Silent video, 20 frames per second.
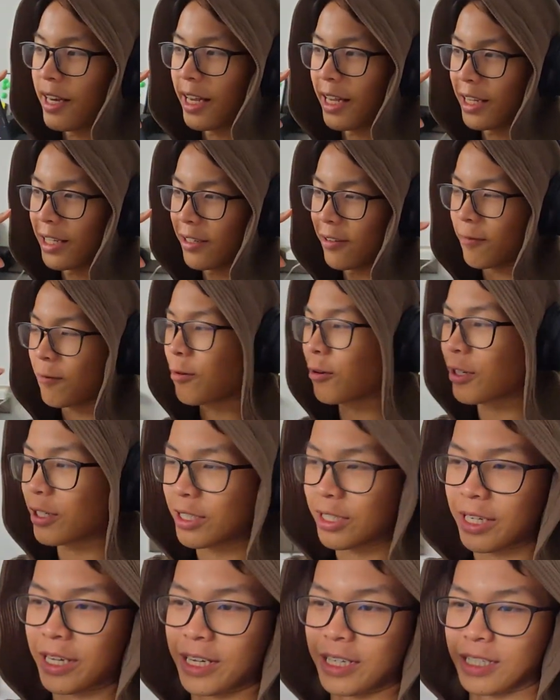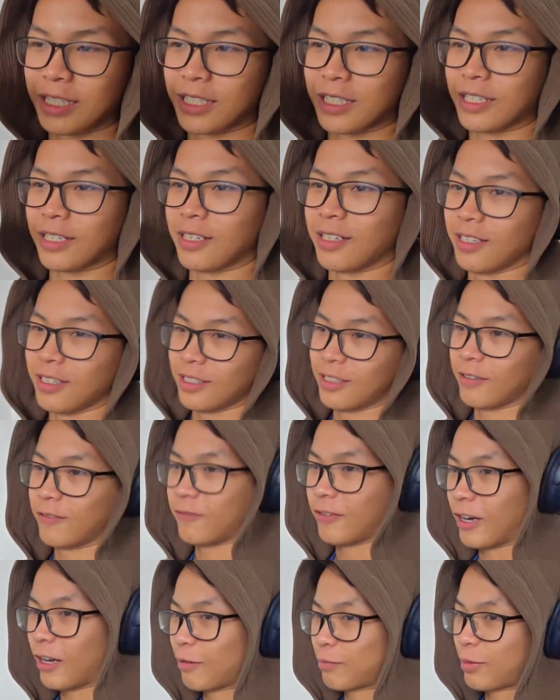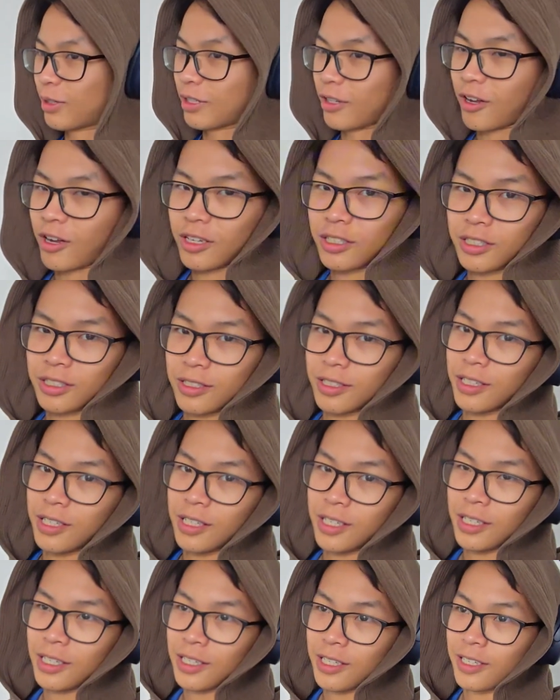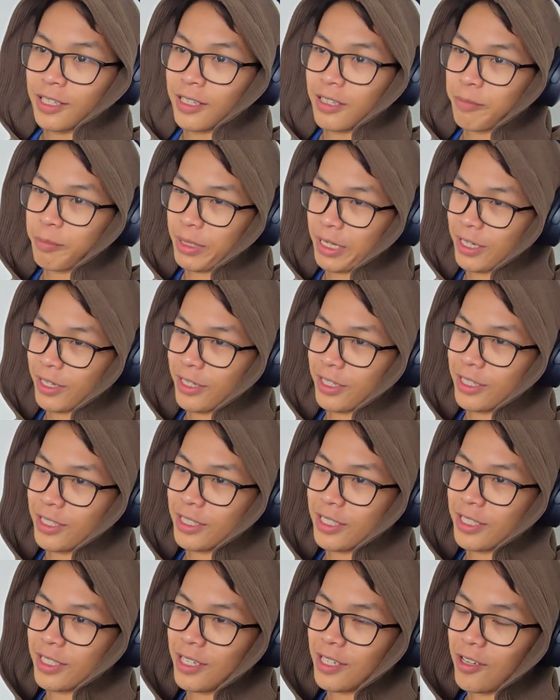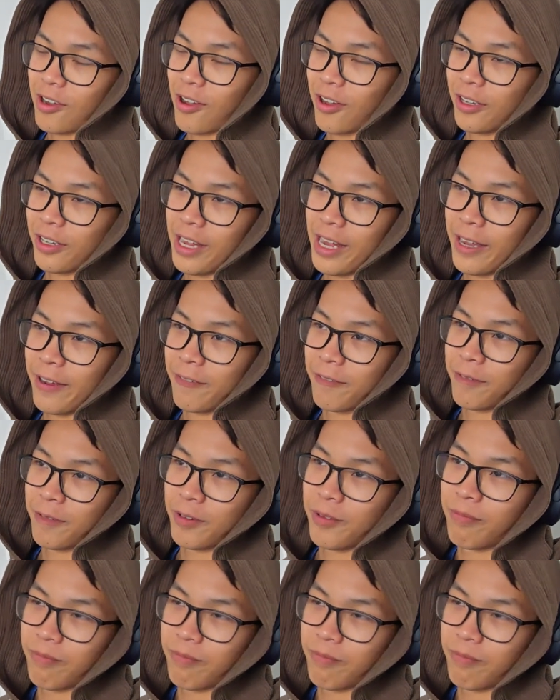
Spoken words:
And of course, it's developed a lot because I've